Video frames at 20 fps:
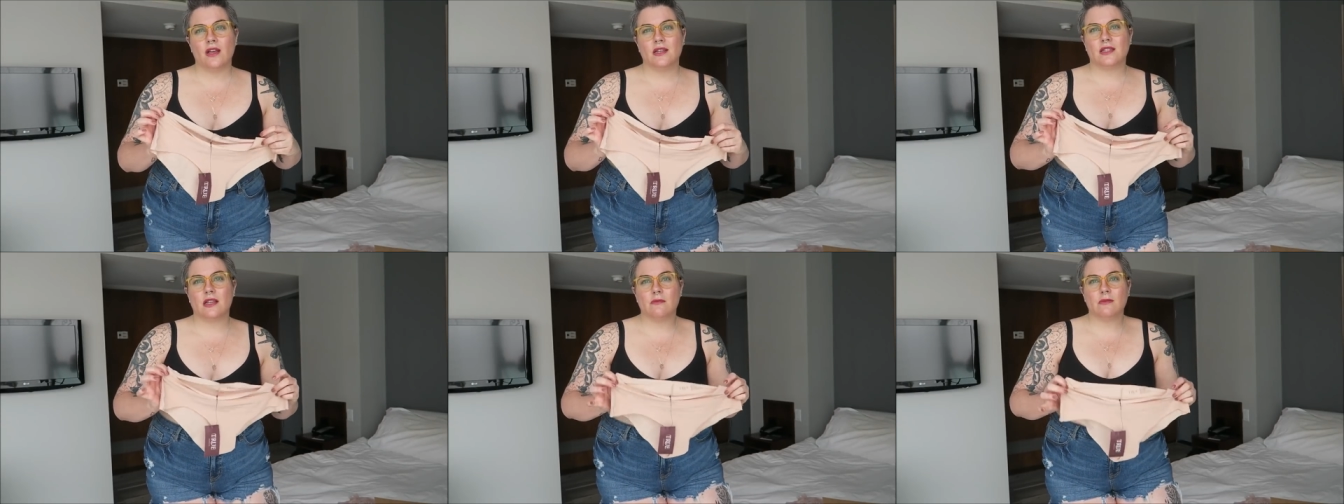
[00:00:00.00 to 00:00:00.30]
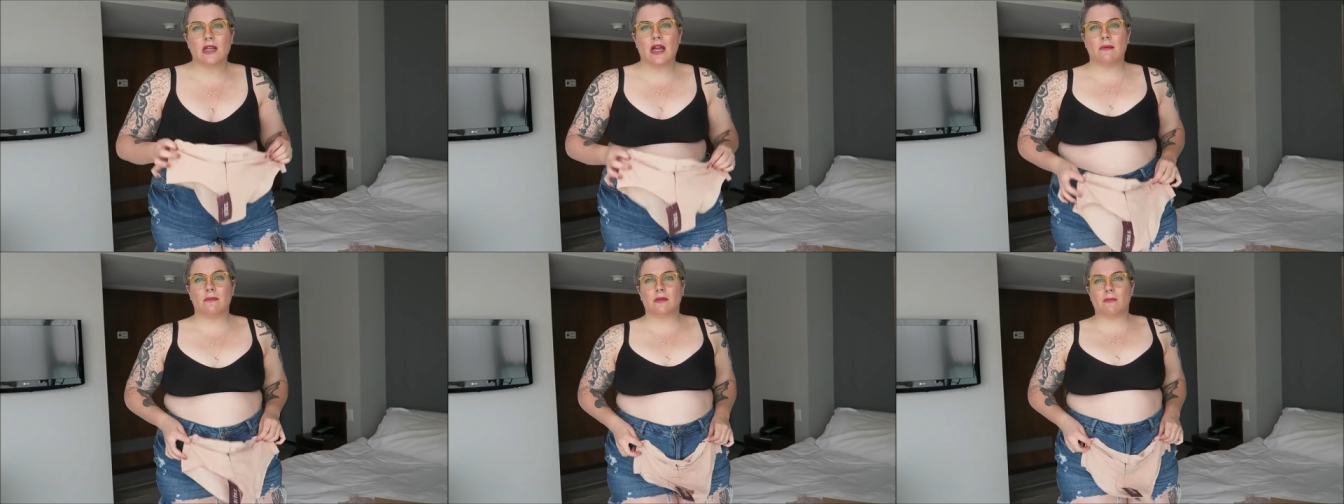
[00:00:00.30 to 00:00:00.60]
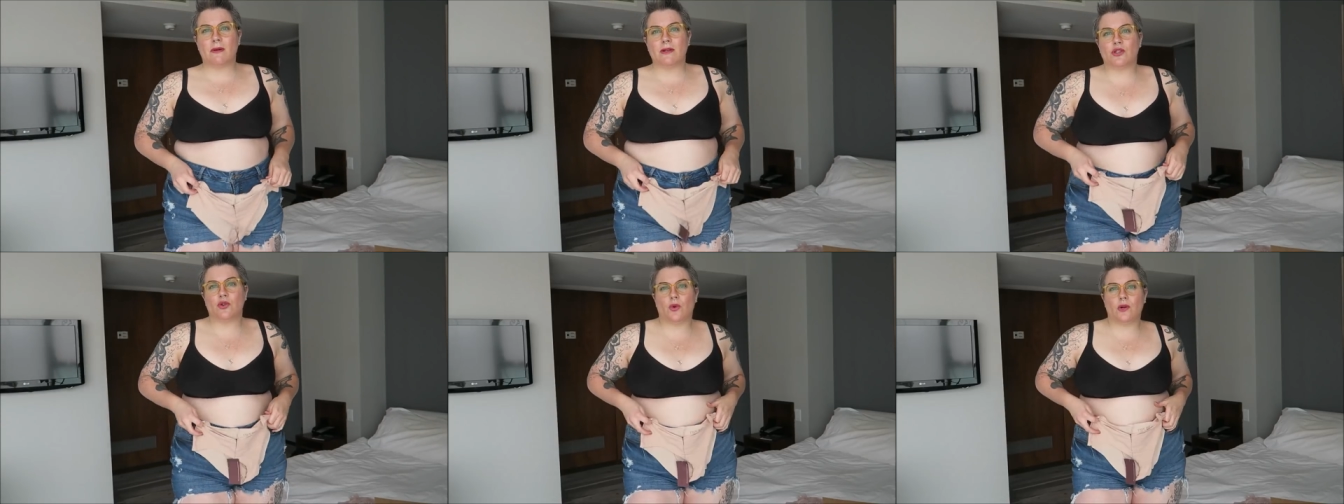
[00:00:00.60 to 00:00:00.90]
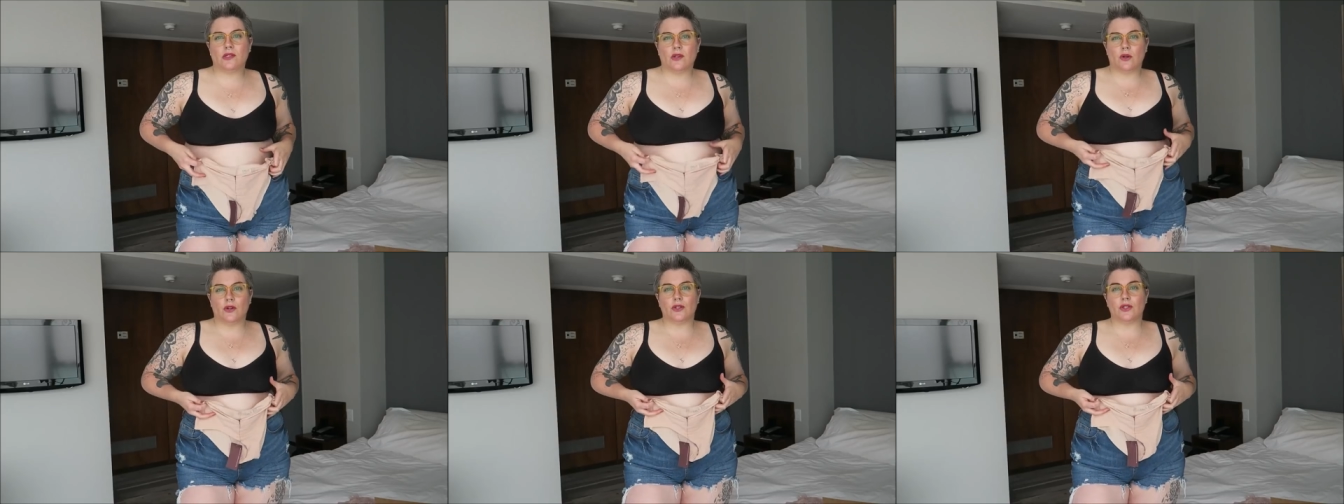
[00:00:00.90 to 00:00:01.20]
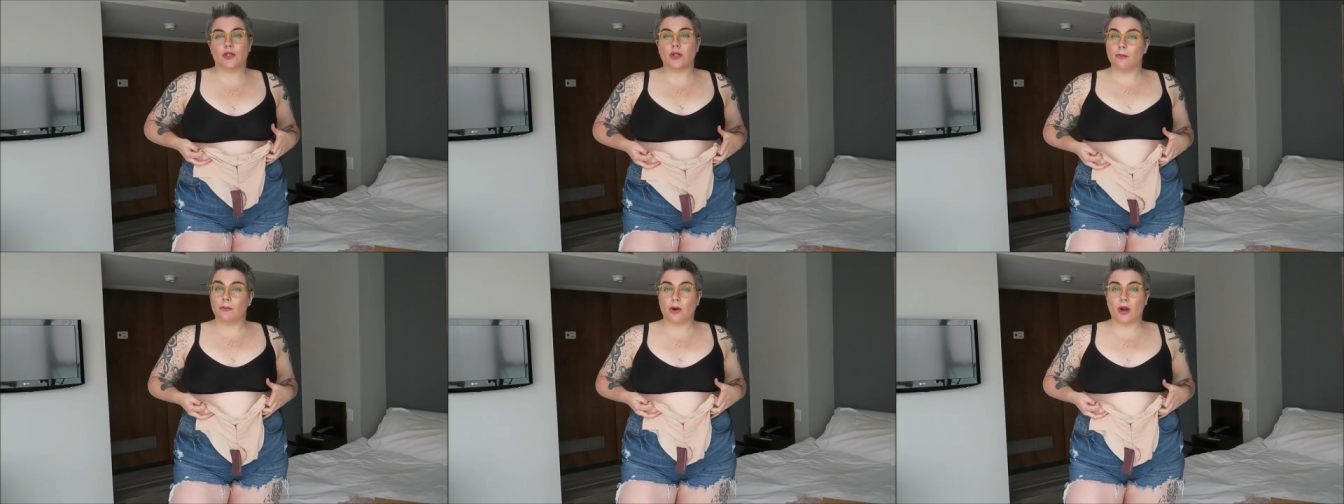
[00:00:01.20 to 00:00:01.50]
Sometimes my shorts aren't
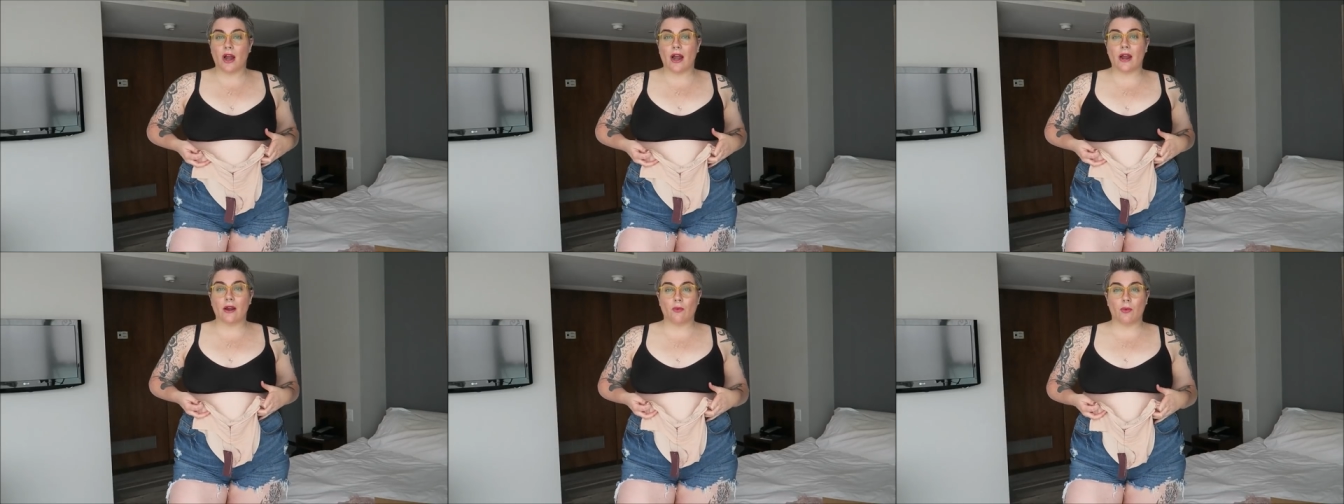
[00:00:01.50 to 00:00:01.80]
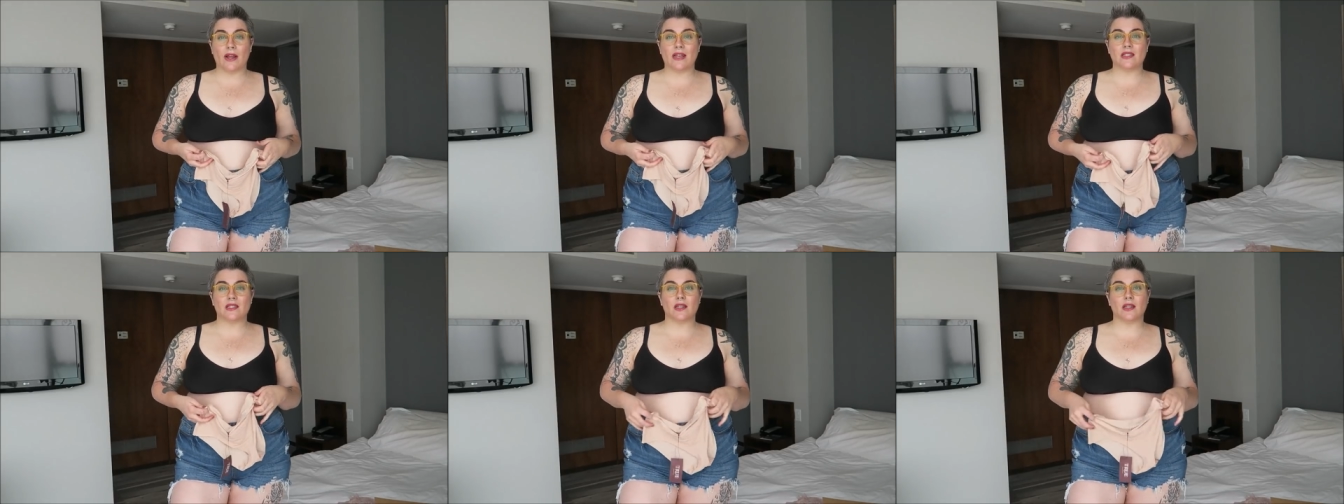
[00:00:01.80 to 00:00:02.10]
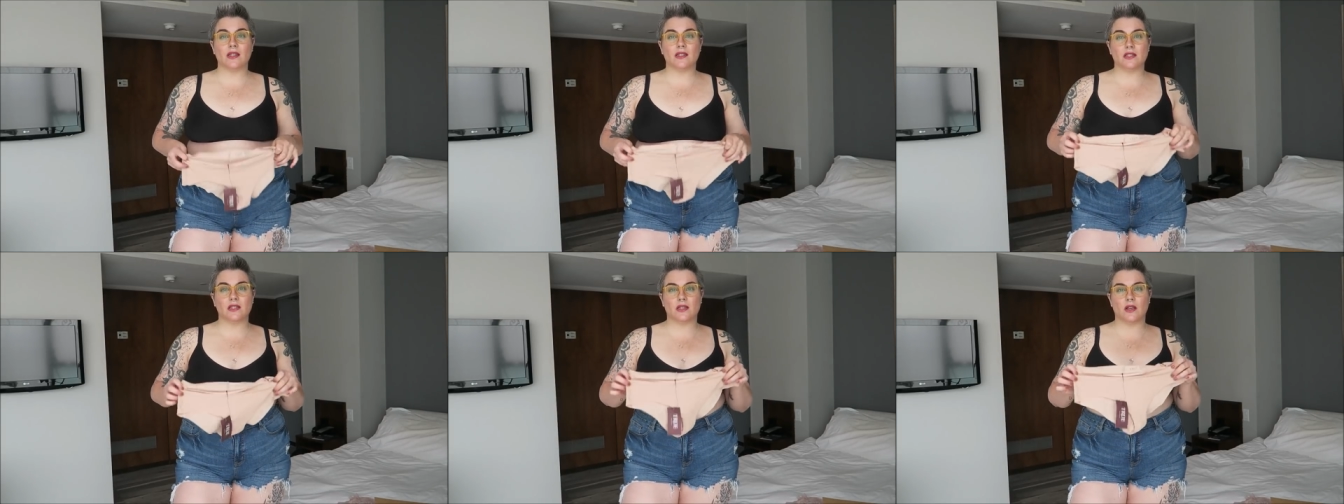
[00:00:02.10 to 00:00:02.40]
super high waisted,